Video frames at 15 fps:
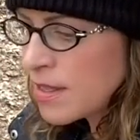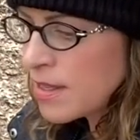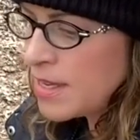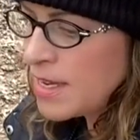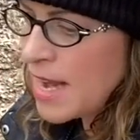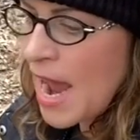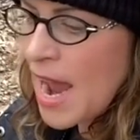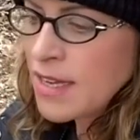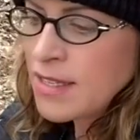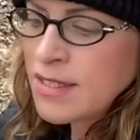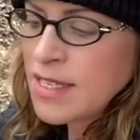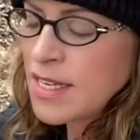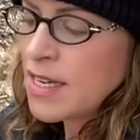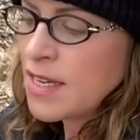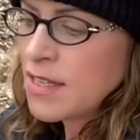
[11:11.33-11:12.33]

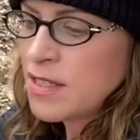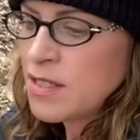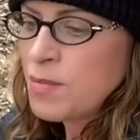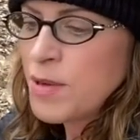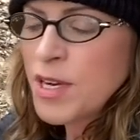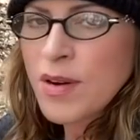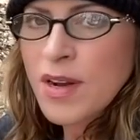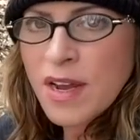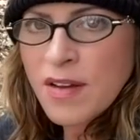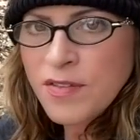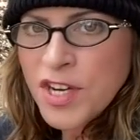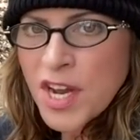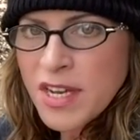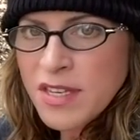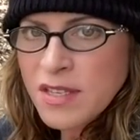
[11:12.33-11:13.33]
nasty spirit of
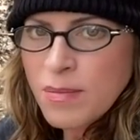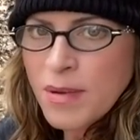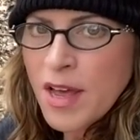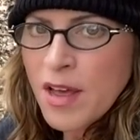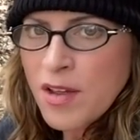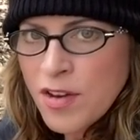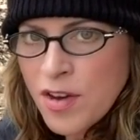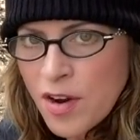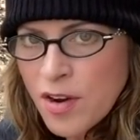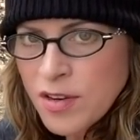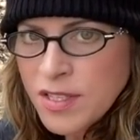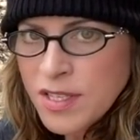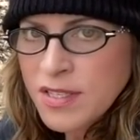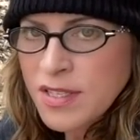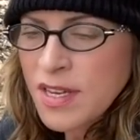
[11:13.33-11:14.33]
Jezebel,
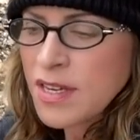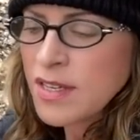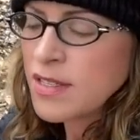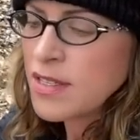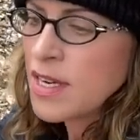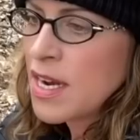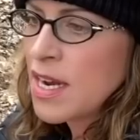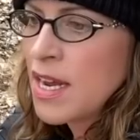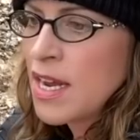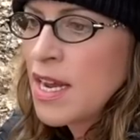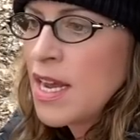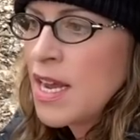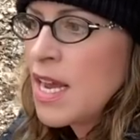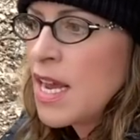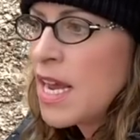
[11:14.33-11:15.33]
narcissist,
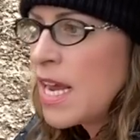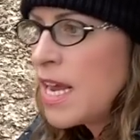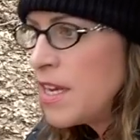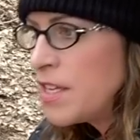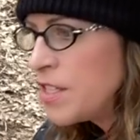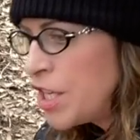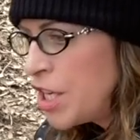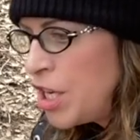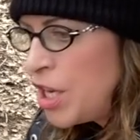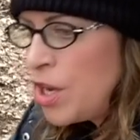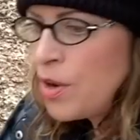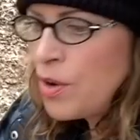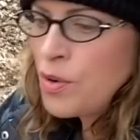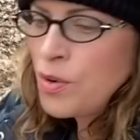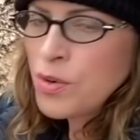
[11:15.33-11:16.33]
is
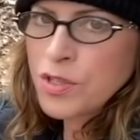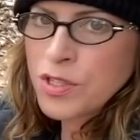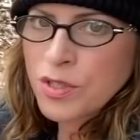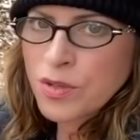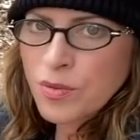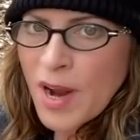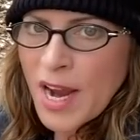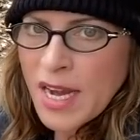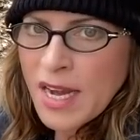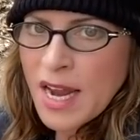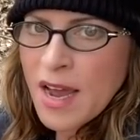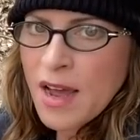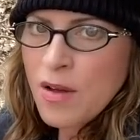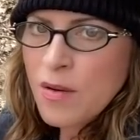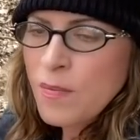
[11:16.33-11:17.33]
huge right
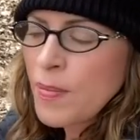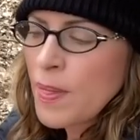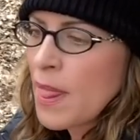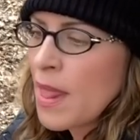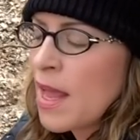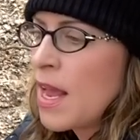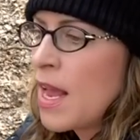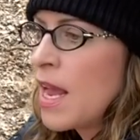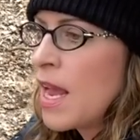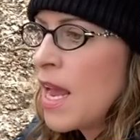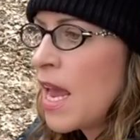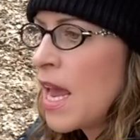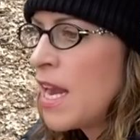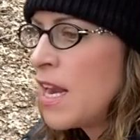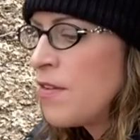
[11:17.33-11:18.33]
now.
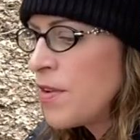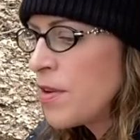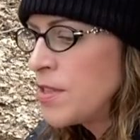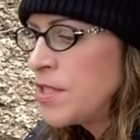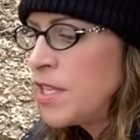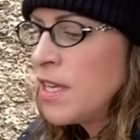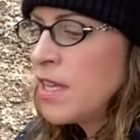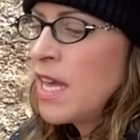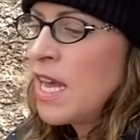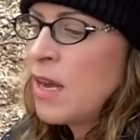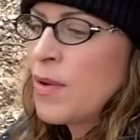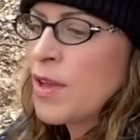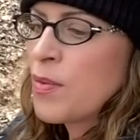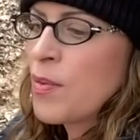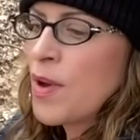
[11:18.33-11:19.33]
And if you're dealing
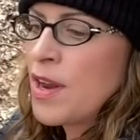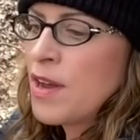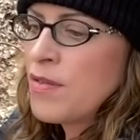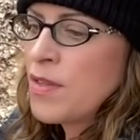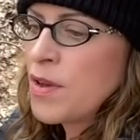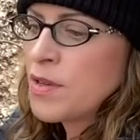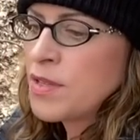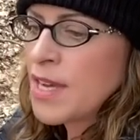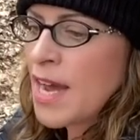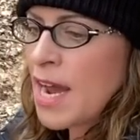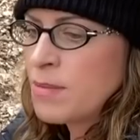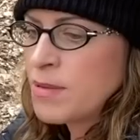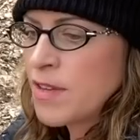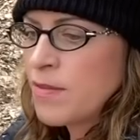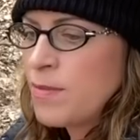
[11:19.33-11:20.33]
with one of those
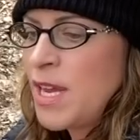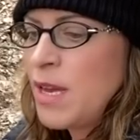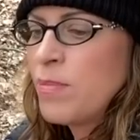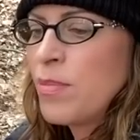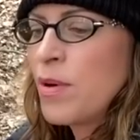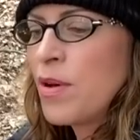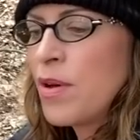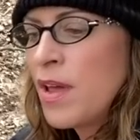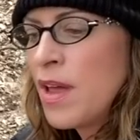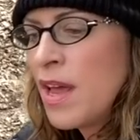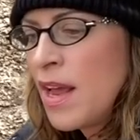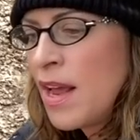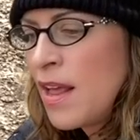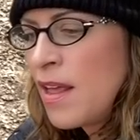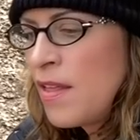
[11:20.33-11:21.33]
types of people,
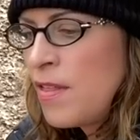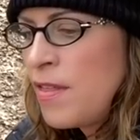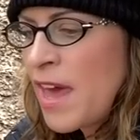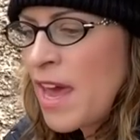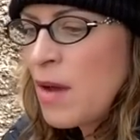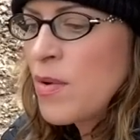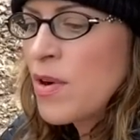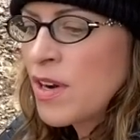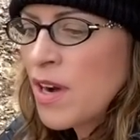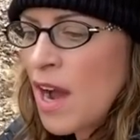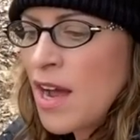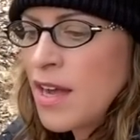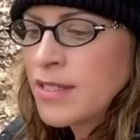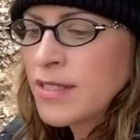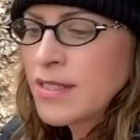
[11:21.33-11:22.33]
they will
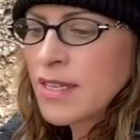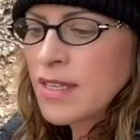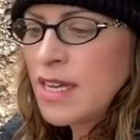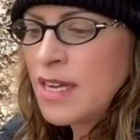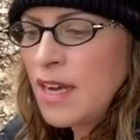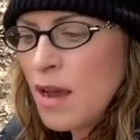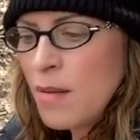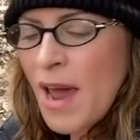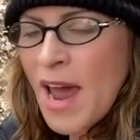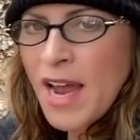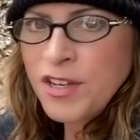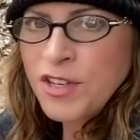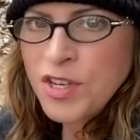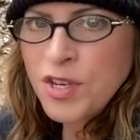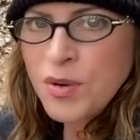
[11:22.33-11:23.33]
constantly come
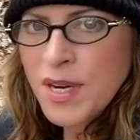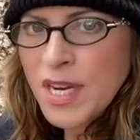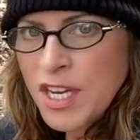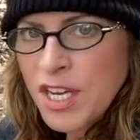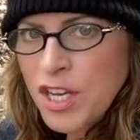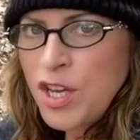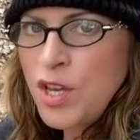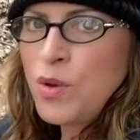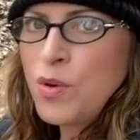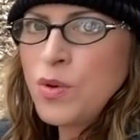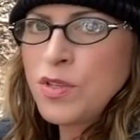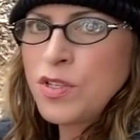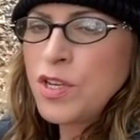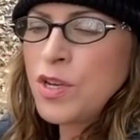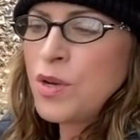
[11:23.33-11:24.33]
at you and
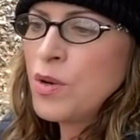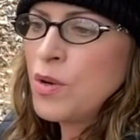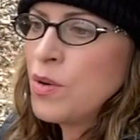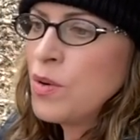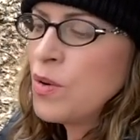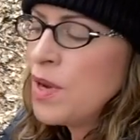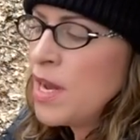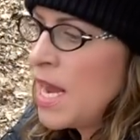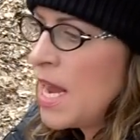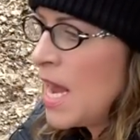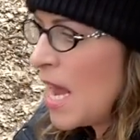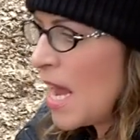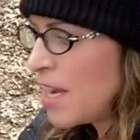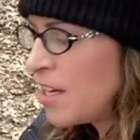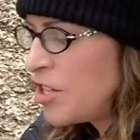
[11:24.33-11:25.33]
accuse you
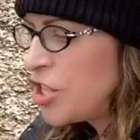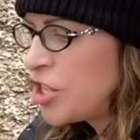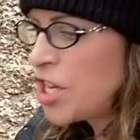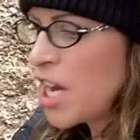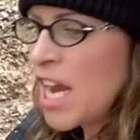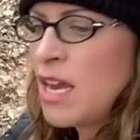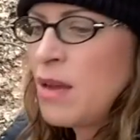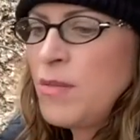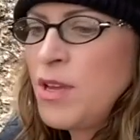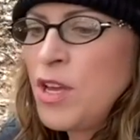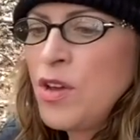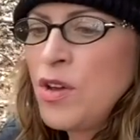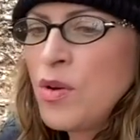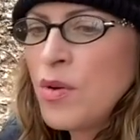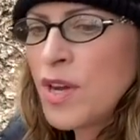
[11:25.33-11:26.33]
and shame
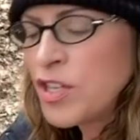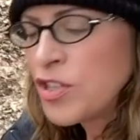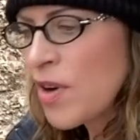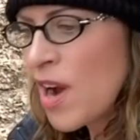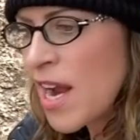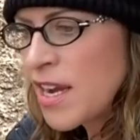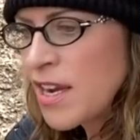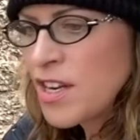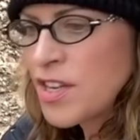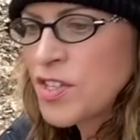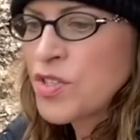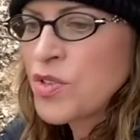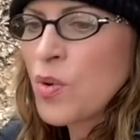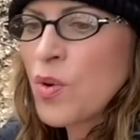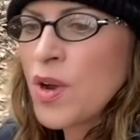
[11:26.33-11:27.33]
you and try to
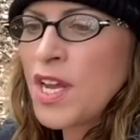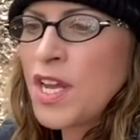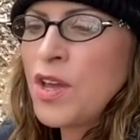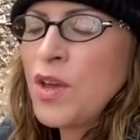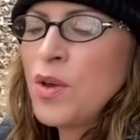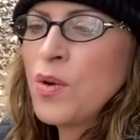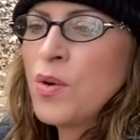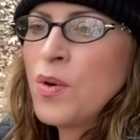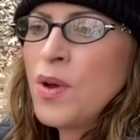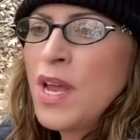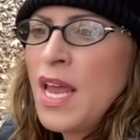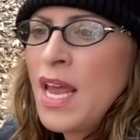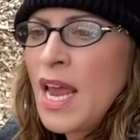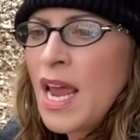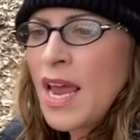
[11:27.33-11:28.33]
destroy you.
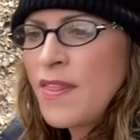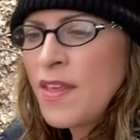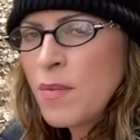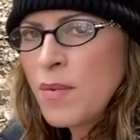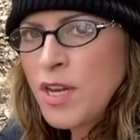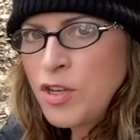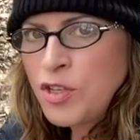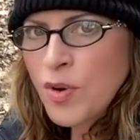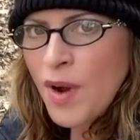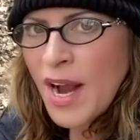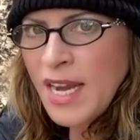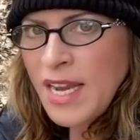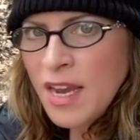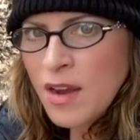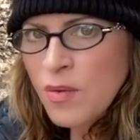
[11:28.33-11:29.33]
And then when you try
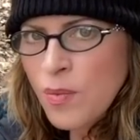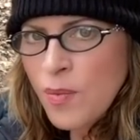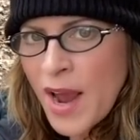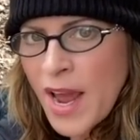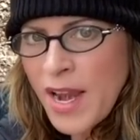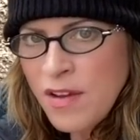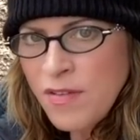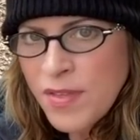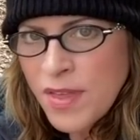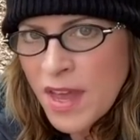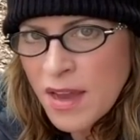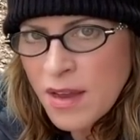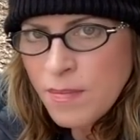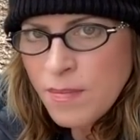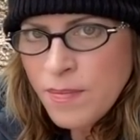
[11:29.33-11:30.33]
to get rid of
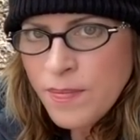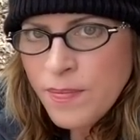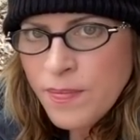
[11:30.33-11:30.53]
them,